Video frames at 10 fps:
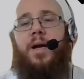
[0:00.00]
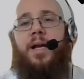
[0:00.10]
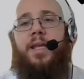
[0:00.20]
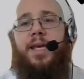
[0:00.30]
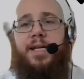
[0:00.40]

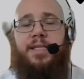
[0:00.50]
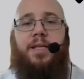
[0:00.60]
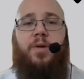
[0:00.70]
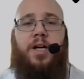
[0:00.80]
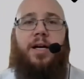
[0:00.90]
Yes,
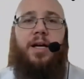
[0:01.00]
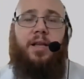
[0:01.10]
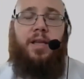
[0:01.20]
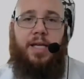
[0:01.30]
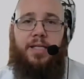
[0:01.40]
there were
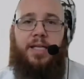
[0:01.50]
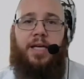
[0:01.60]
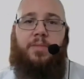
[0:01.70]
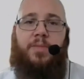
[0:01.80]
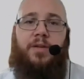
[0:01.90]
in
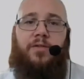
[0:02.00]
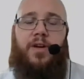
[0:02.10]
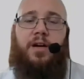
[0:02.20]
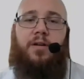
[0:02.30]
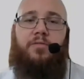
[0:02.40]
terms of
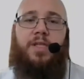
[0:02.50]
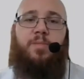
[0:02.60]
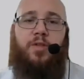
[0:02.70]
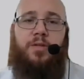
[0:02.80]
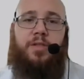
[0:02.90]
our
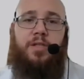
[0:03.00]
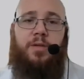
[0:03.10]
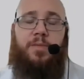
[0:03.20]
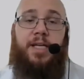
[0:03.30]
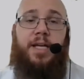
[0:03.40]
response to
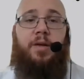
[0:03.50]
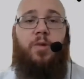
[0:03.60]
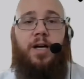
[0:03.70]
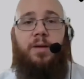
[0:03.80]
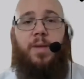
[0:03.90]

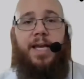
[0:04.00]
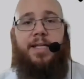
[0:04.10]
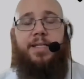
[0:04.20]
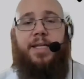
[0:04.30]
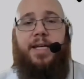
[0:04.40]
particularly
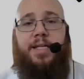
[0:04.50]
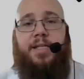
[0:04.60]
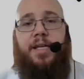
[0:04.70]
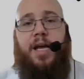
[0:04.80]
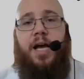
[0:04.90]
workplaces,
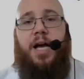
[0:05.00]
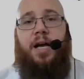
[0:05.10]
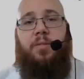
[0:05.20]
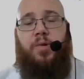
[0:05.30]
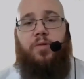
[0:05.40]

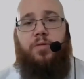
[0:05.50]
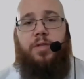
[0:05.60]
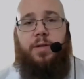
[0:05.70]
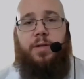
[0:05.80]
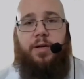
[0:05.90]
but
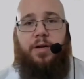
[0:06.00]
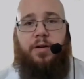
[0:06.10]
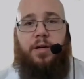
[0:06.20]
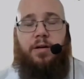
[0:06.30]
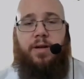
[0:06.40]
also in
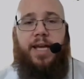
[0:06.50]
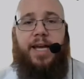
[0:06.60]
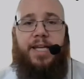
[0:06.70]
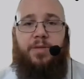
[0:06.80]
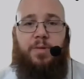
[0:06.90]
our
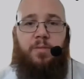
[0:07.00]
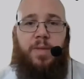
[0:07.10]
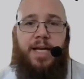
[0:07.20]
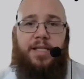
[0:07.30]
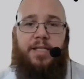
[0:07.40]
engagement
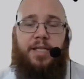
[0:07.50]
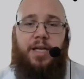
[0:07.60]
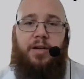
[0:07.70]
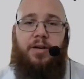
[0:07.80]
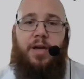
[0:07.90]
plan.
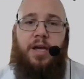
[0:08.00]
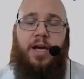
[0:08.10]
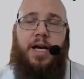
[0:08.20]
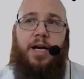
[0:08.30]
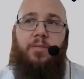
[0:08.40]
So
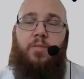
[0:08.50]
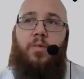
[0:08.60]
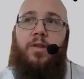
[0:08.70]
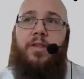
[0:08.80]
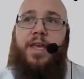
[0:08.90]

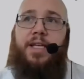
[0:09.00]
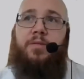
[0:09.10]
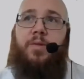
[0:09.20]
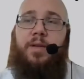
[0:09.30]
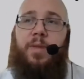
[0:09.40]
one of the things
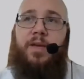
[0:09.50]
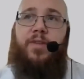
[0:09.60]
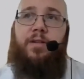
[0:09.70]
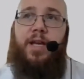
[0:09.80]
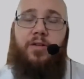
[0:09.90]
we'd been
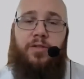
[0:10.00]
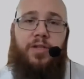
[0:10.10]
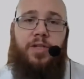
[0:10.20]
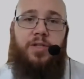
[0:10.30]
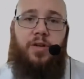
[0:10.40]
very
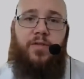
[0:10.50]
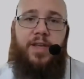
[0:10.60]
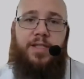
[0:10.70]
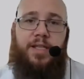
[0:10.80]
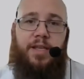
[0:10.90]
conscious of
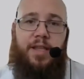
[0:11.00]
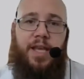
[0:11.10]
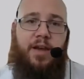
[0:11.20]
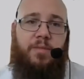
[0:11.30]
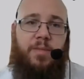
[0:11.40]
is that the
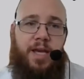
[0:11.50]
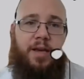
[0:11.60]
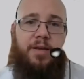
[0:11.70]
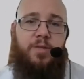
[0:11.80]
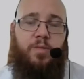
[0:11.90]

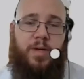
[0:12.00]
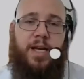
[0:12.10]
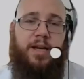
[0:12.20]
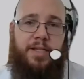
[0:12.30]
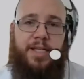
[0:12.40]
openings were
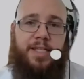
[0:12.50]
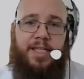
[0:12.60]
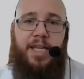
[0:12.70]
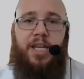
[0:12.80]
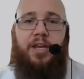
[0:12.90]
going to
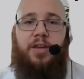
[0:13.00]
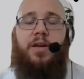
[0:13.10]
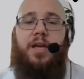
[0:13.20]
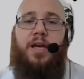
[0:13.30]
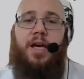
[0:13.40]
continue,
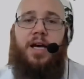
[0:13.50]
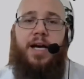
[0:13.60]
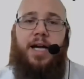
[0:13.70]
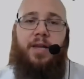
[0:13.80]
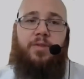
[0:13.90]

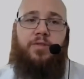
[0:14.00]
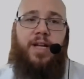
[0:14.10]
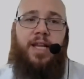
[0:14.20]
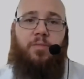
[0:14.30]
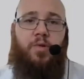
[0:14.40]
and it was
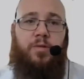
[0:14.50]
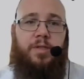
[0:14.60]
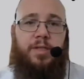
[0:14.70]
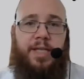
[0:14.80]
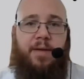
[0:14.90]
really
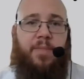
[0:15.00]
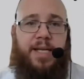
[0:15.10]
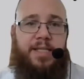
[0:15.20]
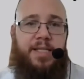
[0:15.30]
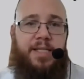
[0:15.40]
important to get
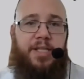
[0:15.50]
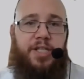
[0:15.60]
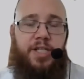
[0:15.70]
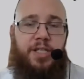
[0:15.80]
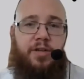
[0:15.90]

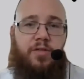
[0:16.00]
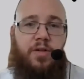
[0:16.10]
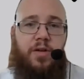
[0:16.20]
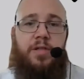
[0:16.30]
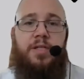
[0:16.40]
messages
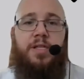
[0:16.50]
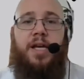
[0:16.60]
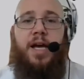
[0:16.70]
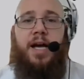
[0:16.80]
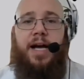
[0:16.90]
across.
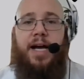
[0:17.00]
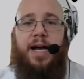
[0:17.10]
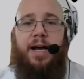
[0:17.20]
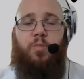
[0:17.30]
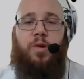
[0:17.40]

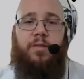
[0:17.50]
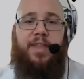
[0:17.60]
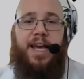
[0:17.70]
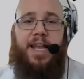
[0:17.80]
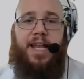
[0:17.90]
And one of
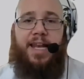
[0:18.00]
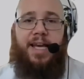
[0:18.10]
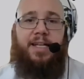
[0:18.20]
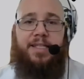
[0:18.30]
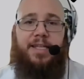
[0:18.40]
the
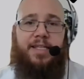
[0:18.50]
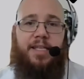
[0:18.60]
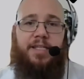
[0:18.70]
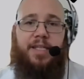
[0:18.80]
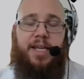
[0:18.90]
annexes
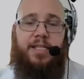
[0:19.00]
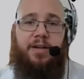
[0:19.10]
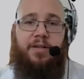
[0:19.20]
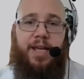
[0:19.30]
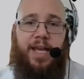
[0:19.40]
is
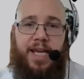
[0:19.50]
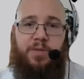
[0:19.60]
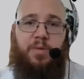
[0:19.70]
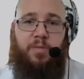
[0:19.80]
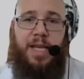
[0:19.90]
our
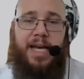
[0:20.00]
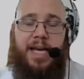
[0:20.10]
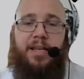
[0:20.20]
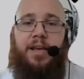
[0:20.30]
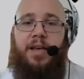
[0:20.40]
engagement plan,
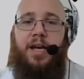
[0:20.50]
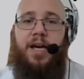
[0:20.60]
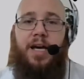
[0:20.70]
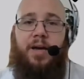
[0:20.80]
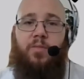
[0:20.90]

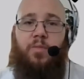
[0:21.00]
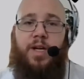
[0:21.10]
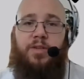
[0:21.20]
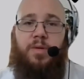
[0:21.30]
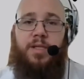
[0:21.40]

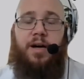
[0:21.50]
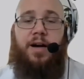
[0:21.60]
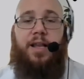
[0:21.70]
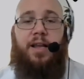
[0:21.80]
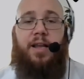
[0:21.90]
which was
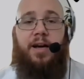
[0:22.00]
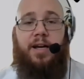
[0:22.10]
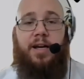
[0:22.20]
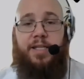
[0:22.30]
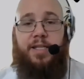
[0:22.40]
highlighted
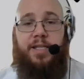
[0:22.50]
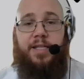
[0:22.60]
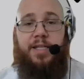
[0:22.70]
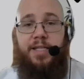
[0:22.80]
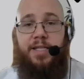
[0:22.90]

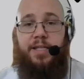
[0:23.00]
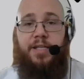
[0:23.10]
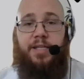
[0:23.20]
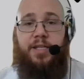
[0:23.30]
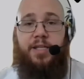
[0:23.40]

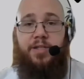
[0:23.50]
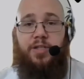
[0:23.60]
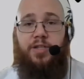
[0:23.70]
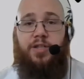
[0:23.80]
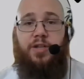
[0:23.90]
as
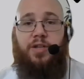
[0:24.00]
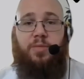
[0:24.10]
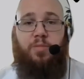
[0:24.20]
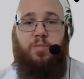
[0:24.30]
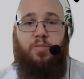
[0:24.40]
good
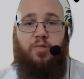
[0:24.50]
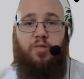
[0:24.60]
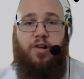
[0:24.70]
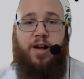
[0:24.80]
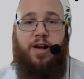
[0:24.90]

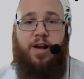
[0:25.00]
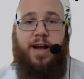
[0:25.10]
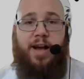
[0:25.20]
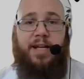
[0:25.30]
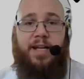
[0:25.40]

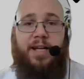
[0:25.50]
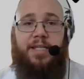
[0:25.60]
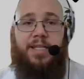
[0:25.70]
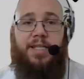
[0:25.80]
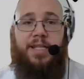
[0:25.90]

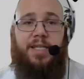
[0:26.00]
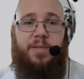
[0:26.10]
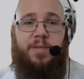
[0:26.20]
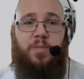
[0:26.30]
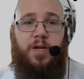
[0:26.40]
practice
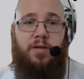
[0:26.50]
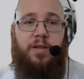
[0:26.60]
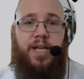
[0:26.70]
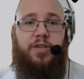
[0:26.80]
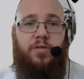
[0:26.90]

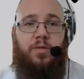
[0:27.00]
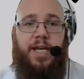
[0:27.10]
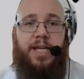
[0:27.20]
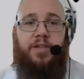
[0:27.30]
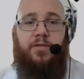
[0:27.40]
by the
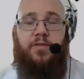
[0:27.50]
regional